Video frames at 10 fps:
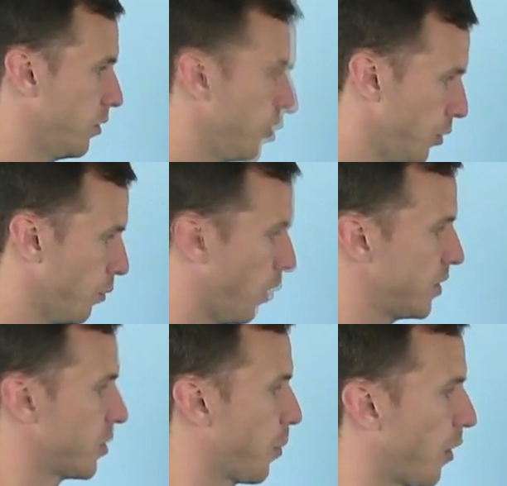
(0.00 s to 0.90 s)

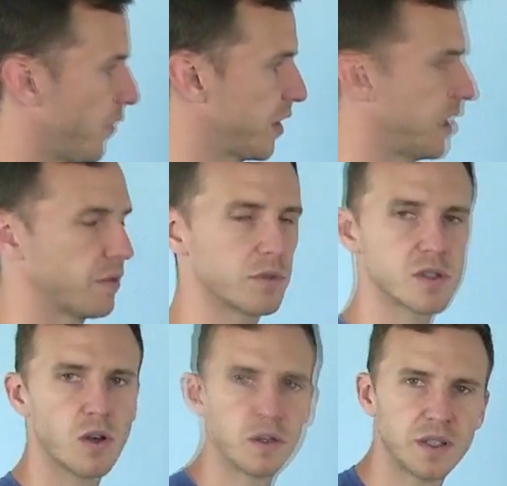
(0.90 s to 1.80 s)
what your perfect end
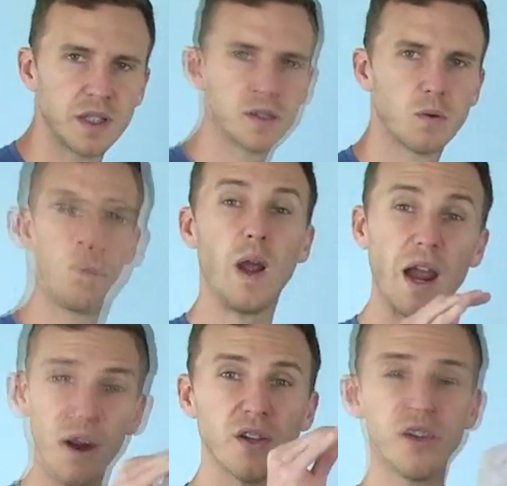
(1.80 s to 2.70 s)
result is,
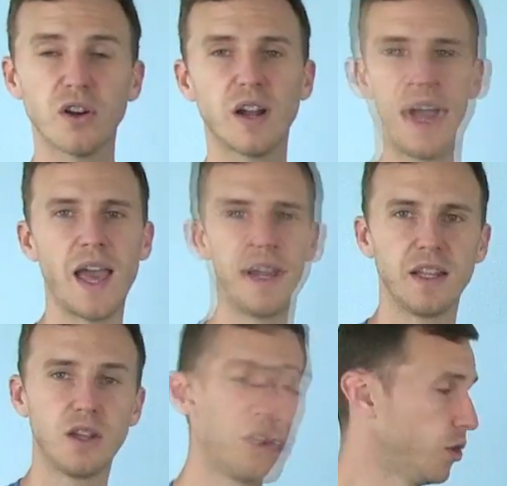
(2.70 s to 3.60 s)
where you're
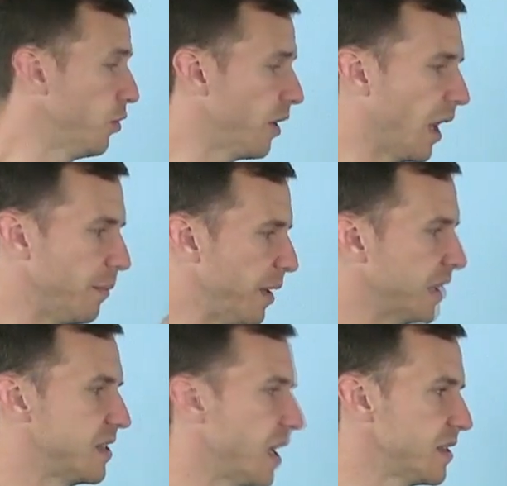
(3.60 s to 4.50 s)
headed. You got to be
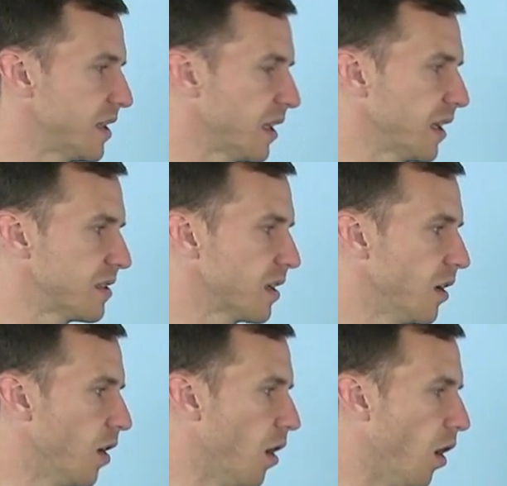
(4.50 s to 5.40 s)
assessing this
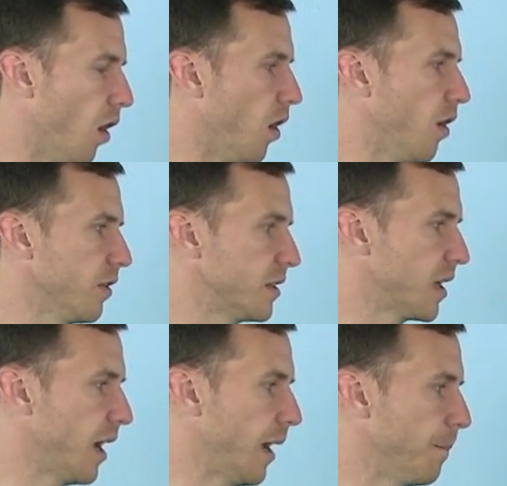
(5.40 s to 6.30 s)
all the
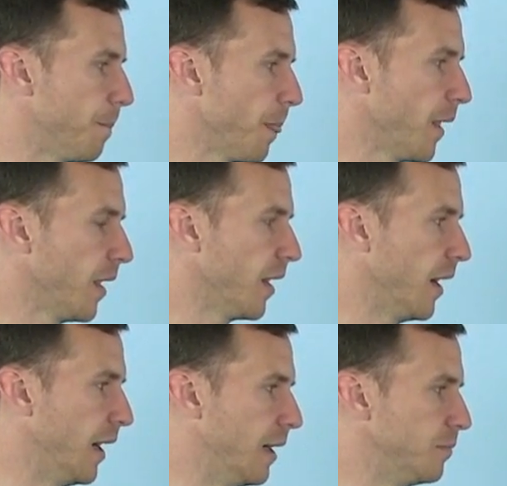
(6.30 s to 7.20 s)
time.
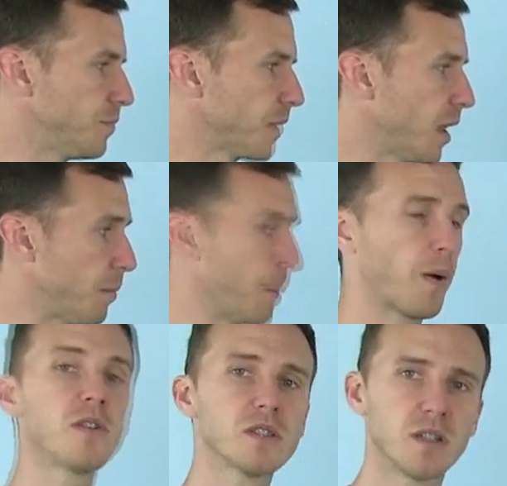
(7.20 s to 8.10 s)
In my
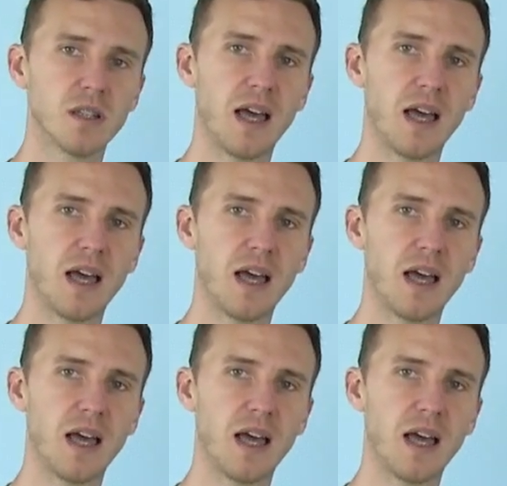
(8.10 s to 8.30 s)
personal